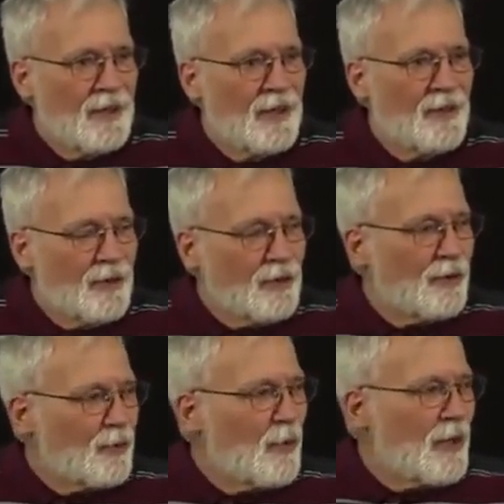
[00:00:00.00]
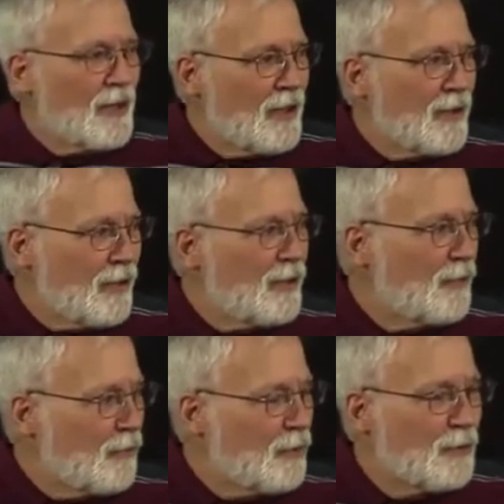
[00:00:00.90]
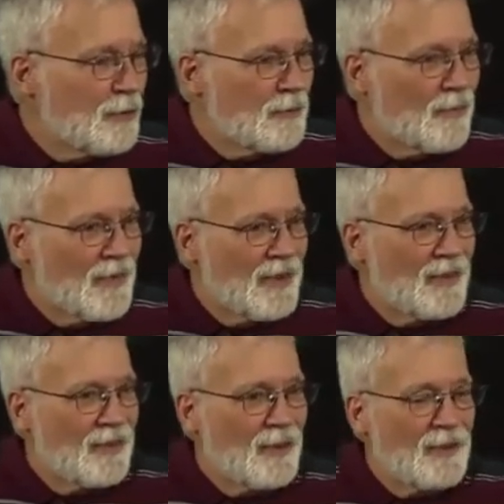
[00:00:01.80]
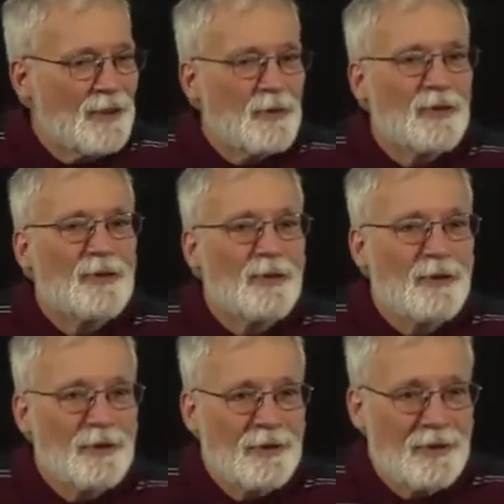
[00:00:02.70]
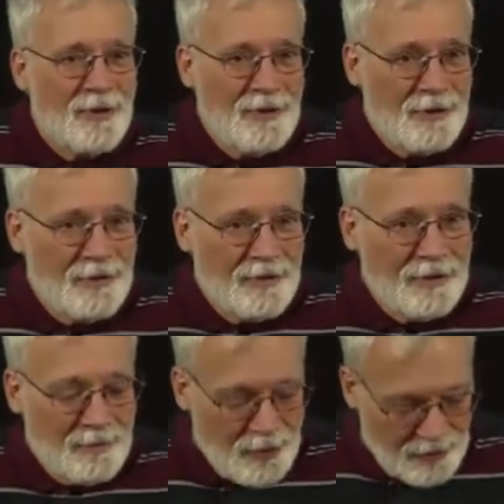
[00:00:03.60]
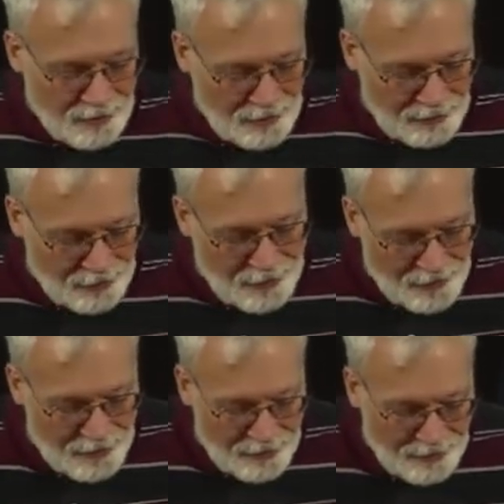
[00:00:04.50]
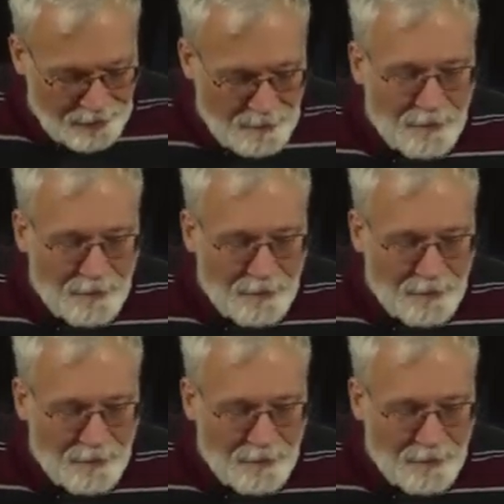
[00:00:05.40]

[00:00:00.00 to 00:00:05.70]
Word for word: And this is why Antony Flew suddenly was no longer an atheist, because he saw this.